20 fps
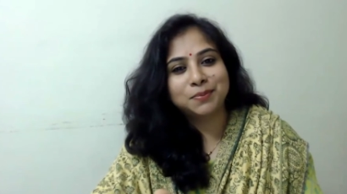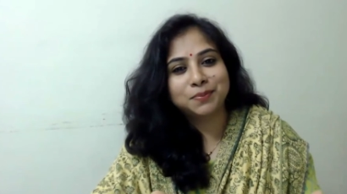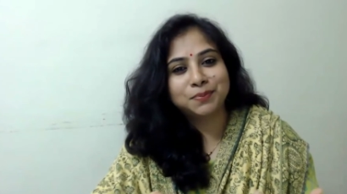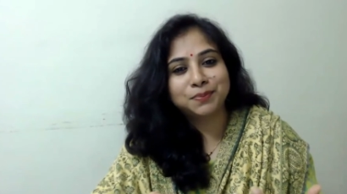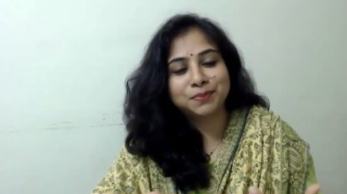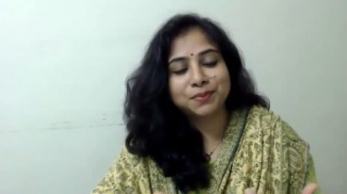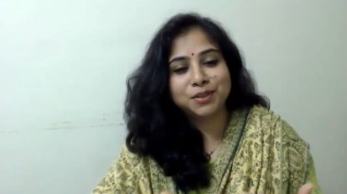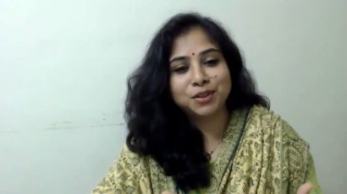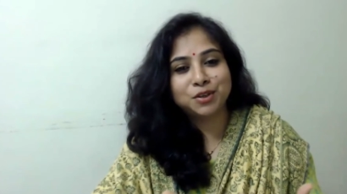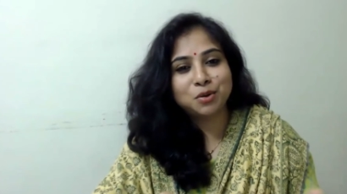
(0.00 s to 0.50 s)

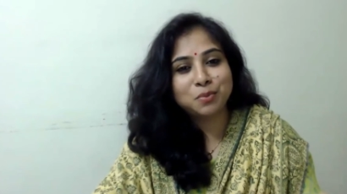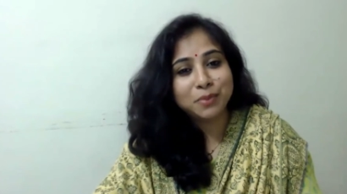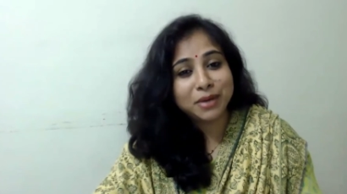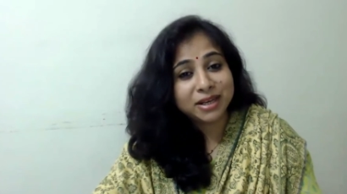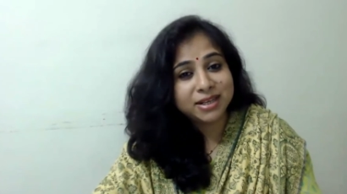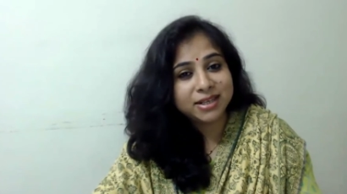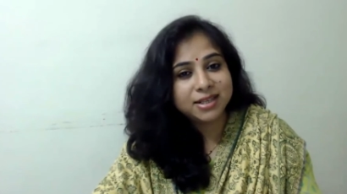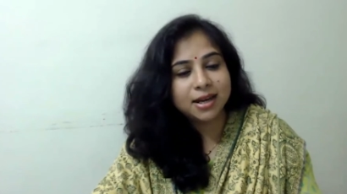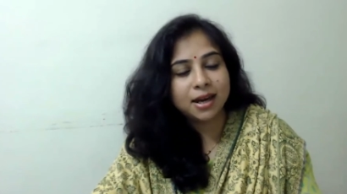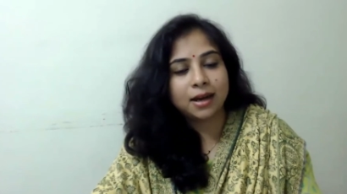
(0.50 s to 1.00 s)

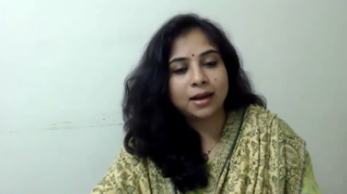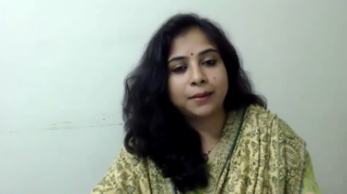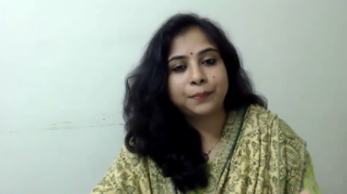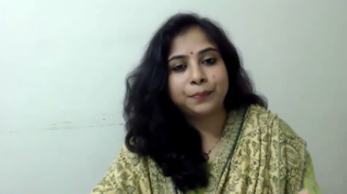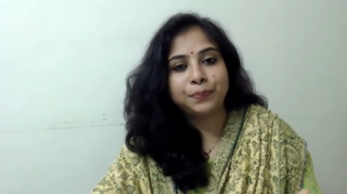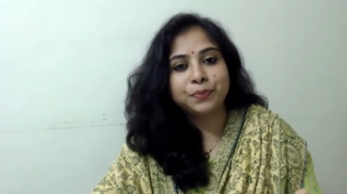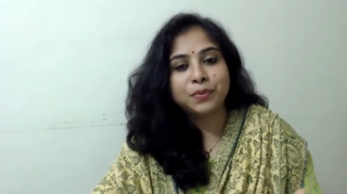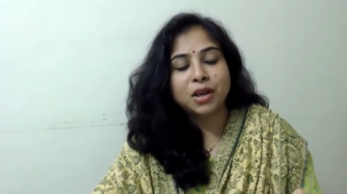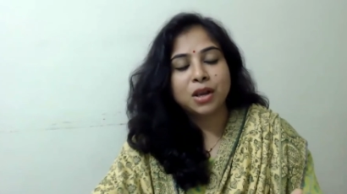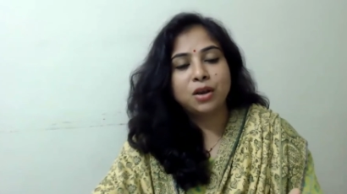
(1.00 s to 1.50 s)
media,
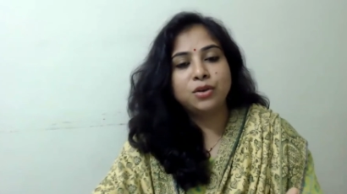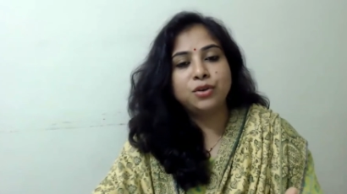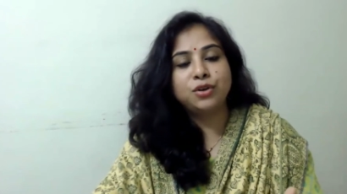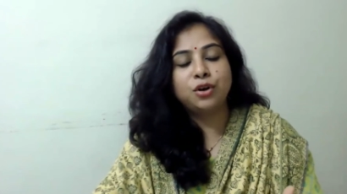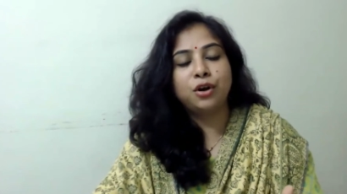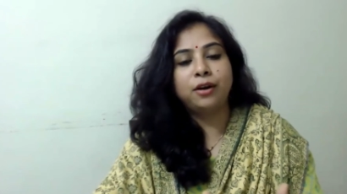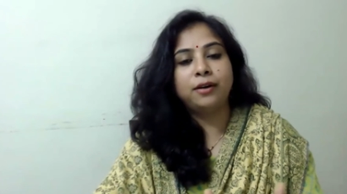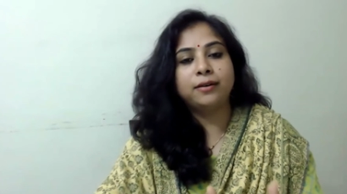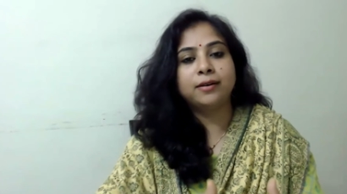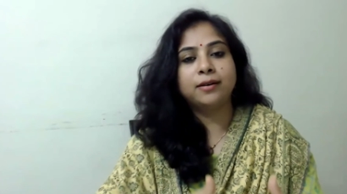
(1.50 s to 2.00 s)

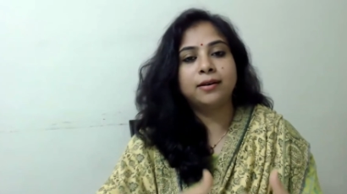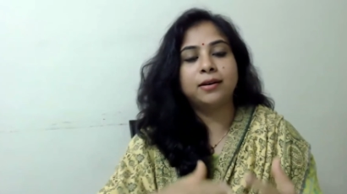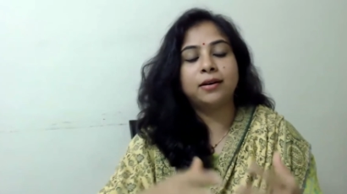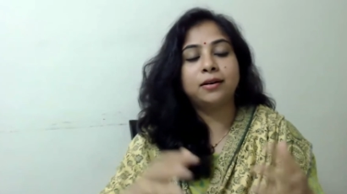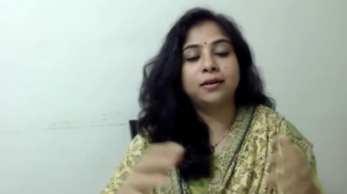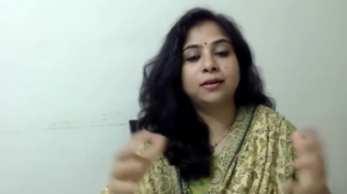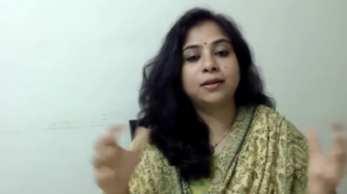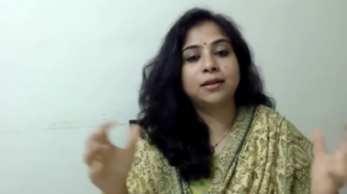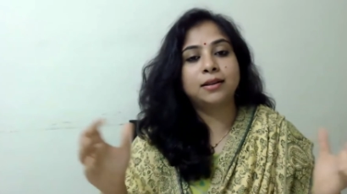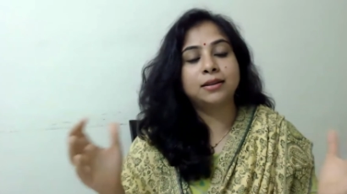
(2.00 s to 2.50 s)

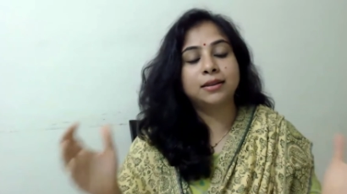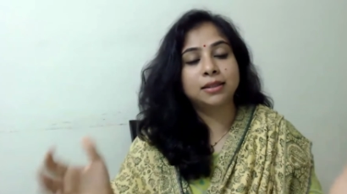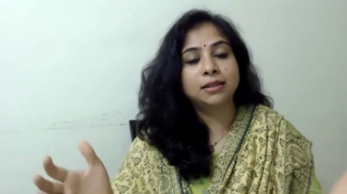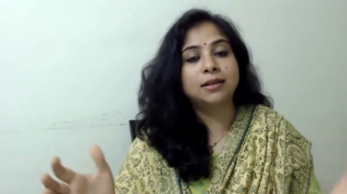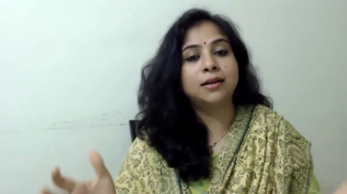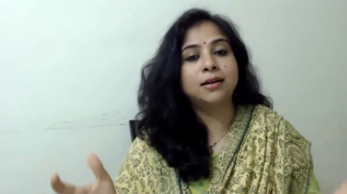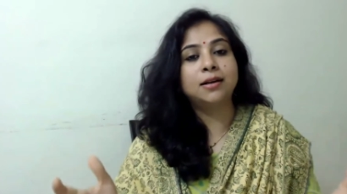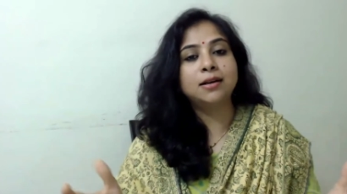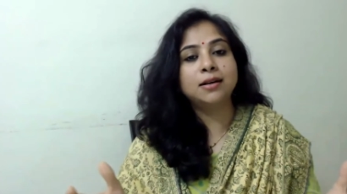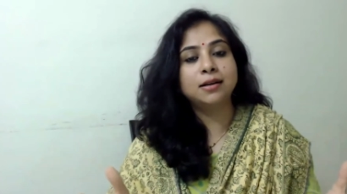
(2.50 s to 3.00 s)
your
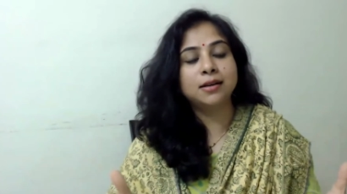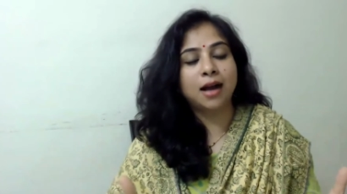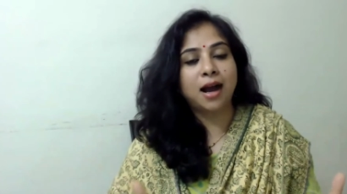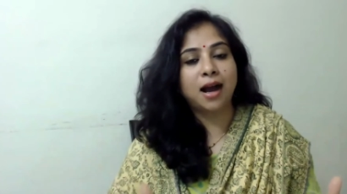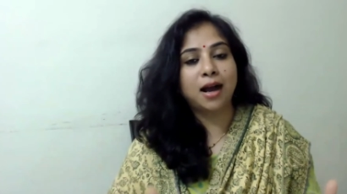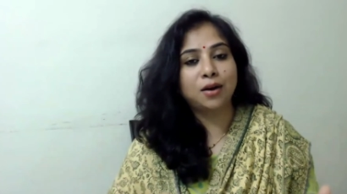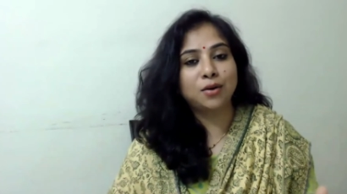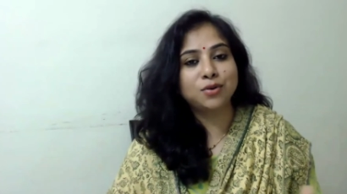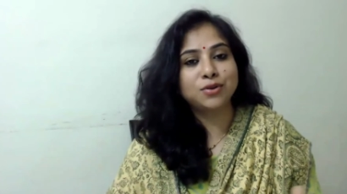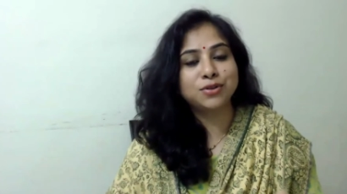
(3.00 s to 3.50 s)
third
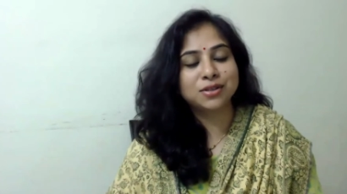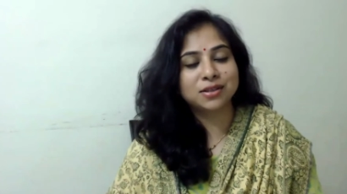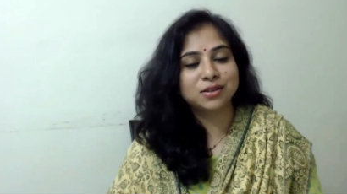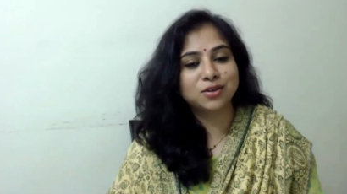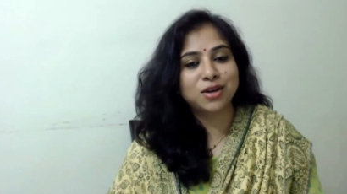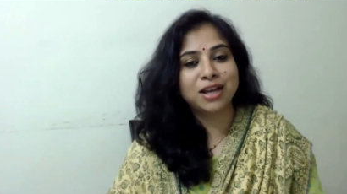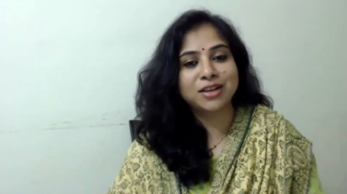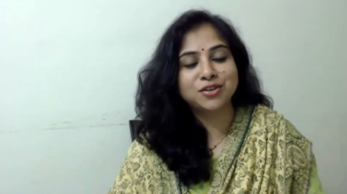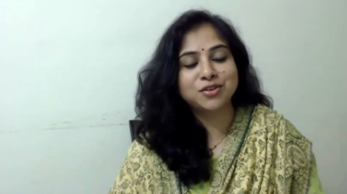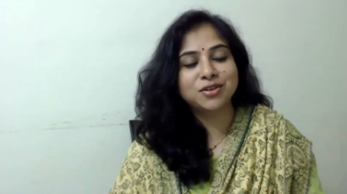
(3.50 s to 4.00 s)
house,
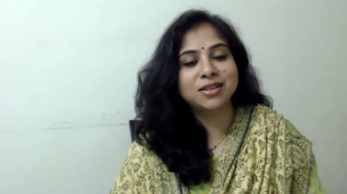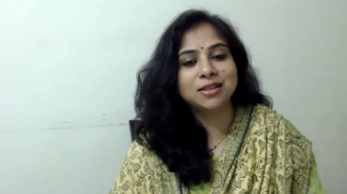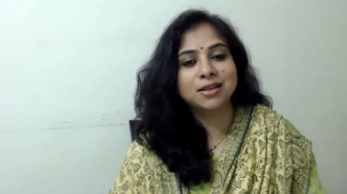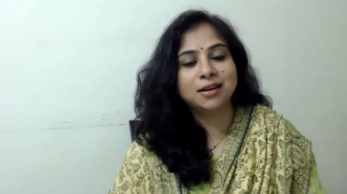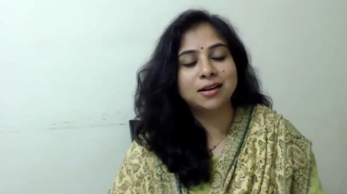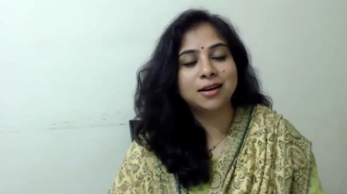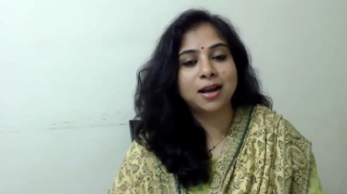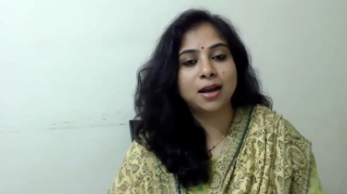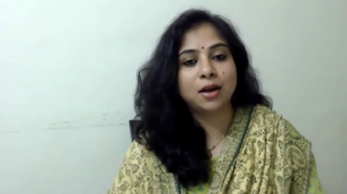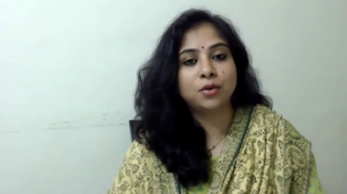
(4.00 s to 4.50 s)
natural
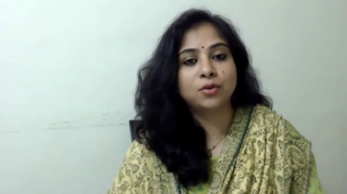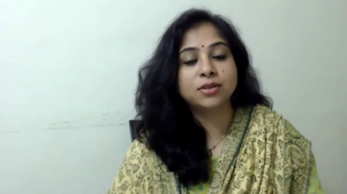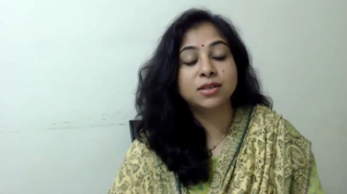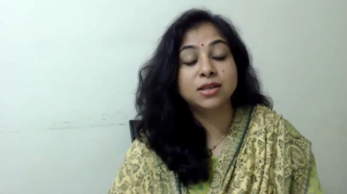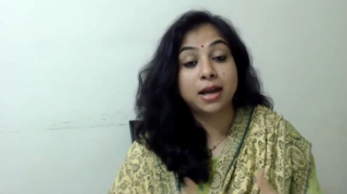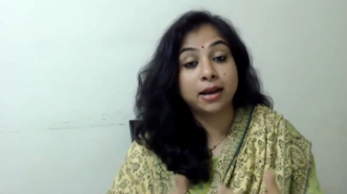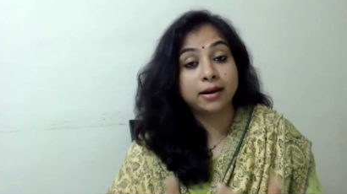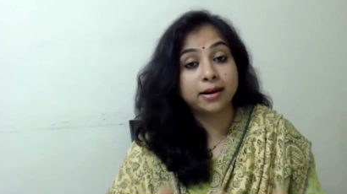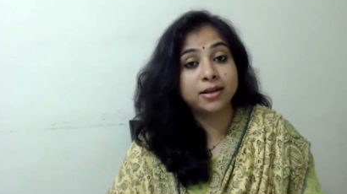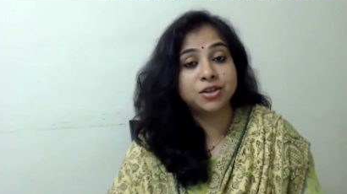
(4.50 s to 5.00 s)
third house,
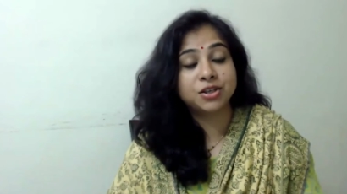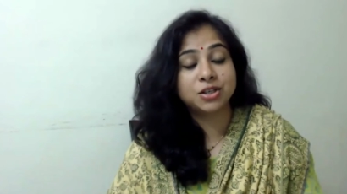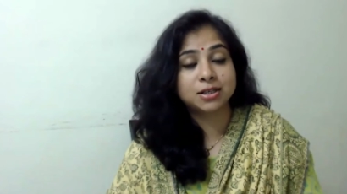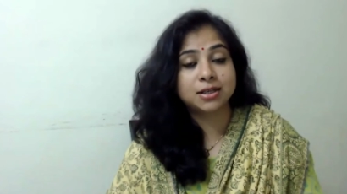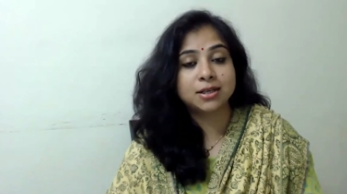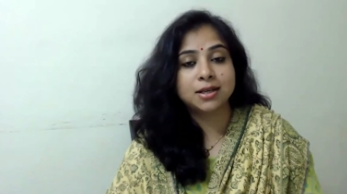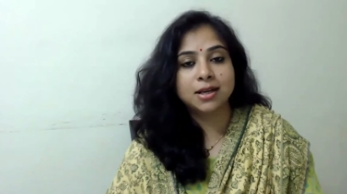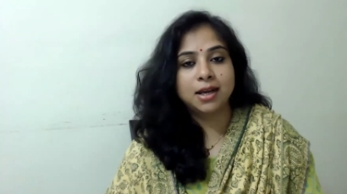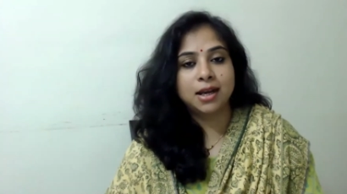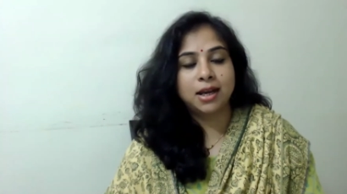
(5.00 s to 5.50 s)
courage,
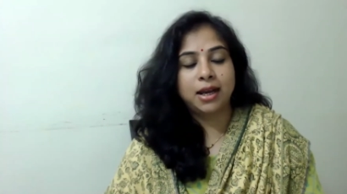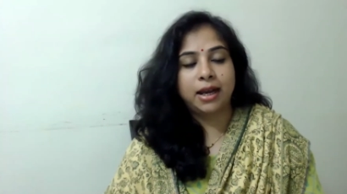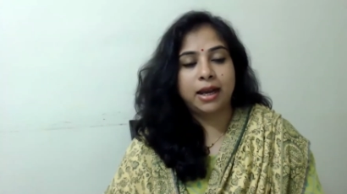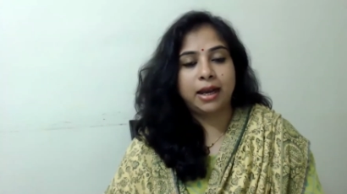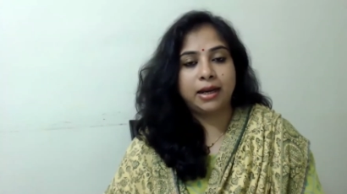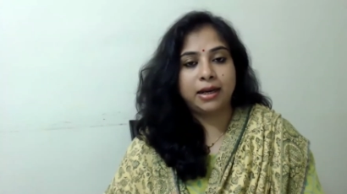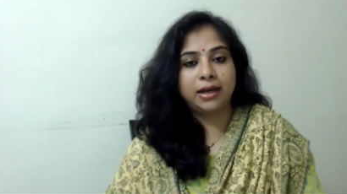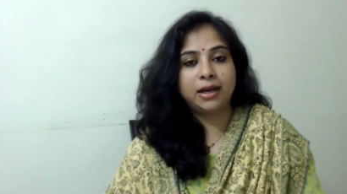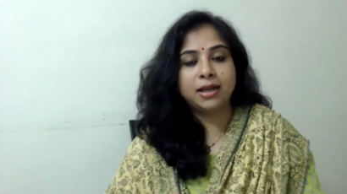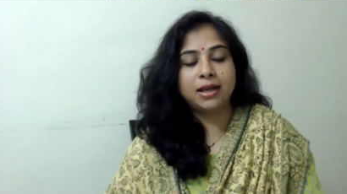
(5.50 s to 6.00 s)

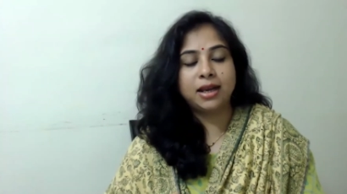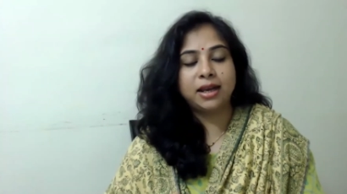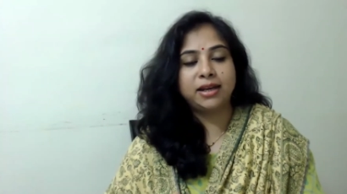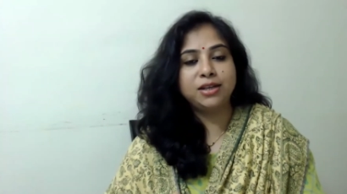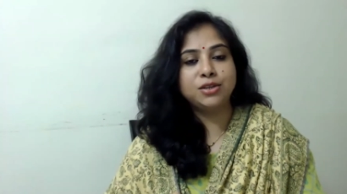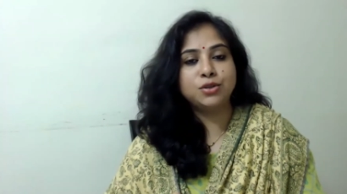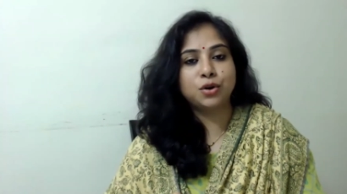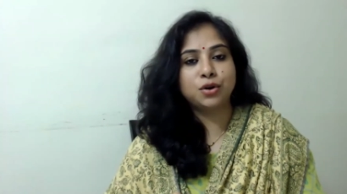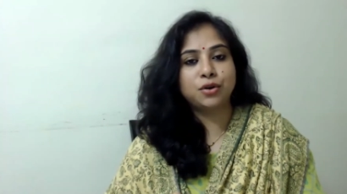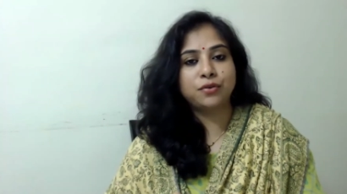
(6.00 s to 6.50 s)
any
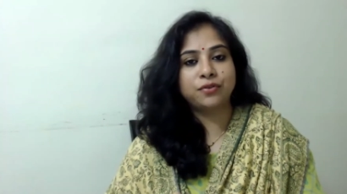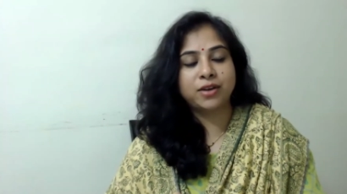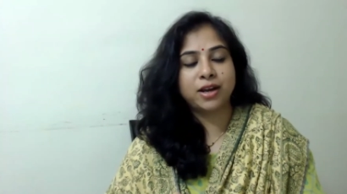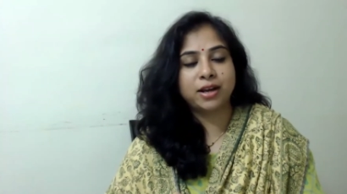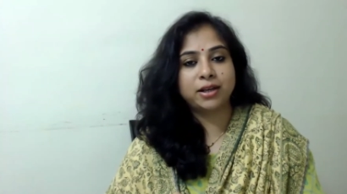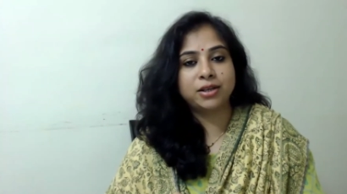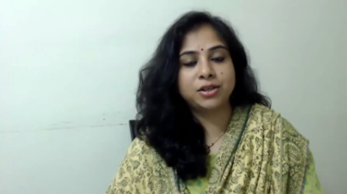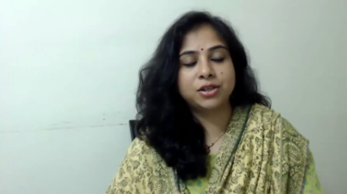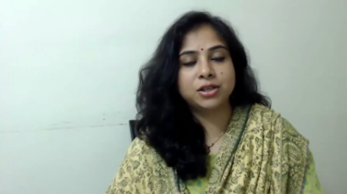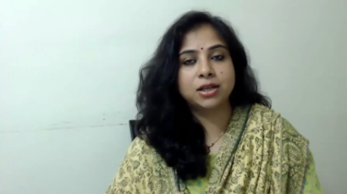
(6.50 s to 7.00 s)
sort of
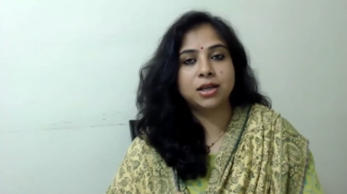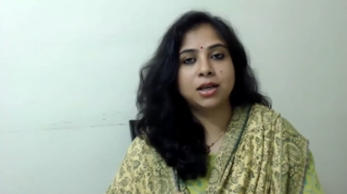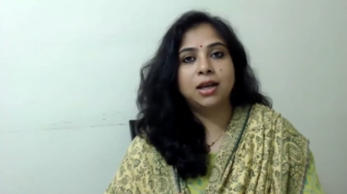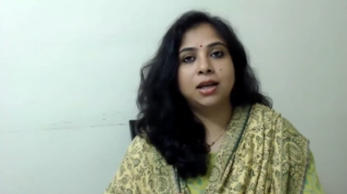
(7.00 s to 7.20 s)
courage.